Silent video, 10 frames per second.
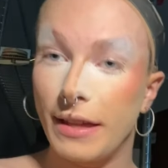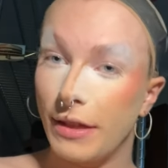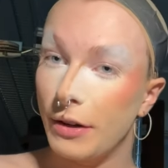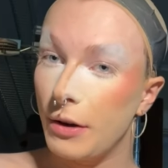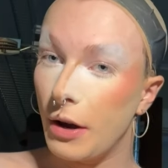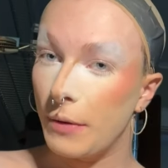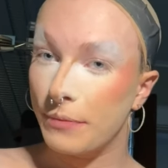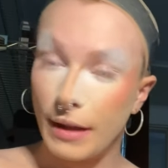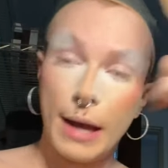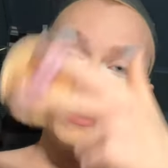There you go,
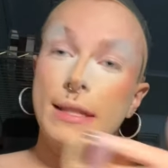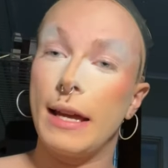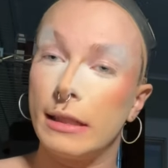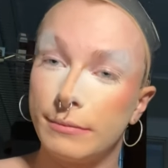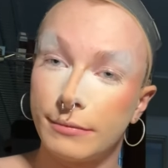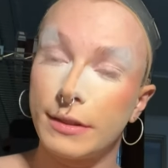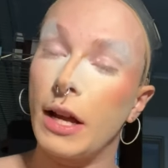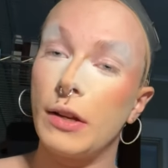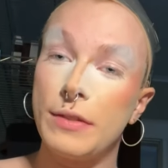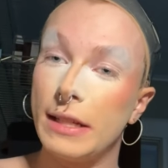I'm set.
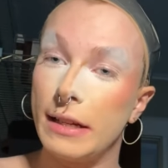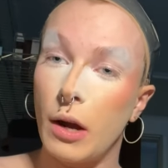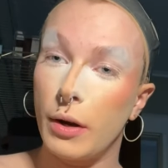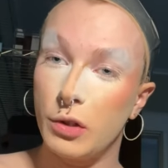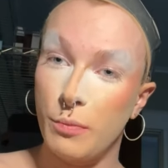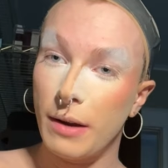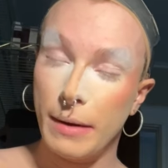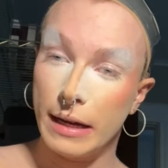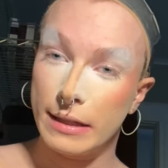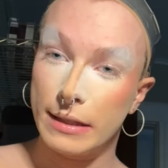Now you've seen how I do my
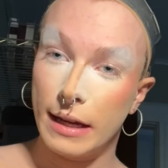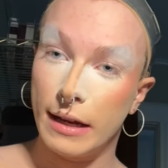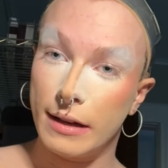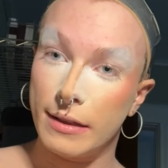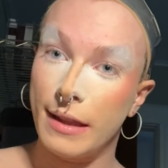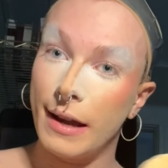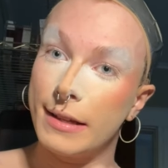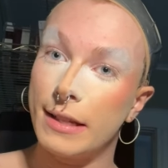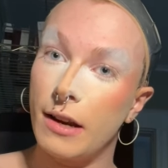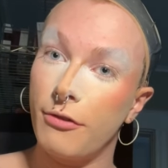base, and that
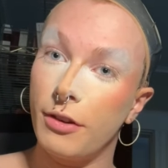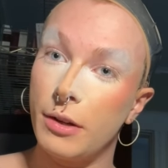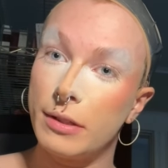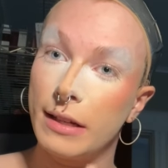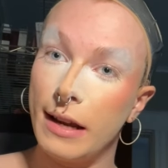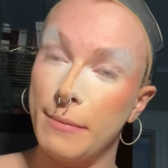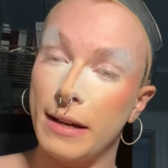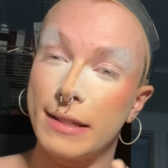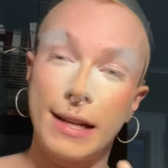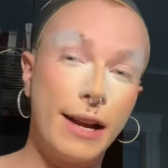is enough for you today
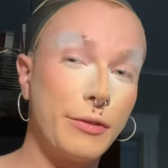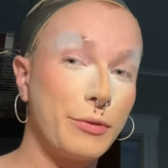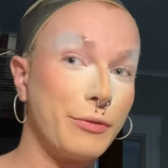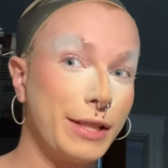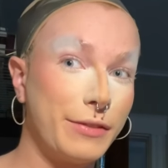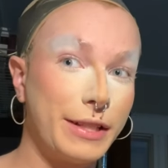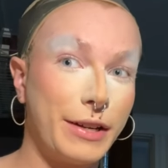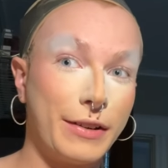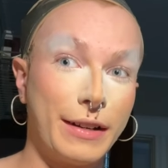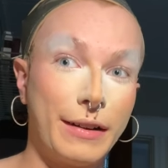because I have to really, really
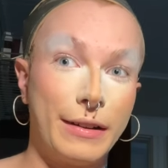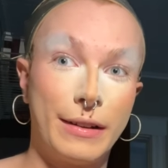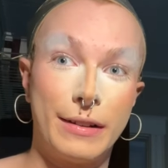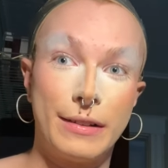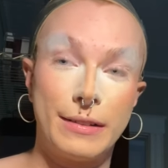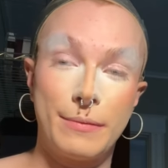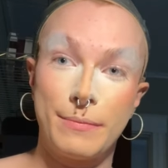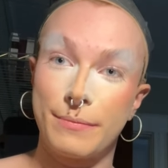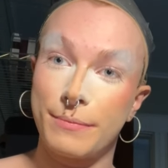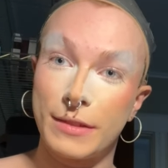hurry and
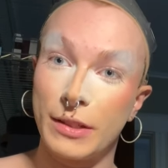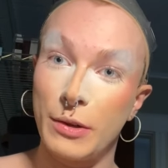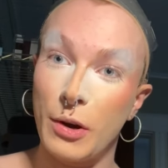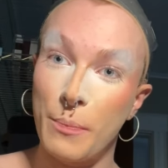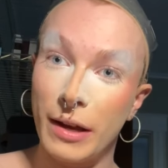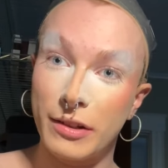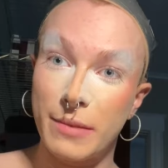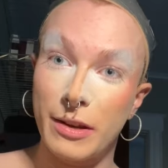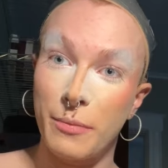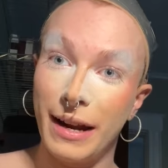you know, go pedal to
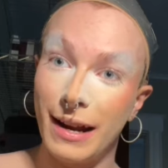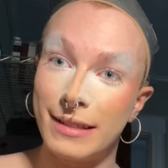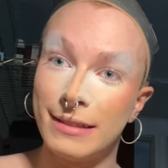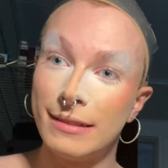the metal. Bye, guys.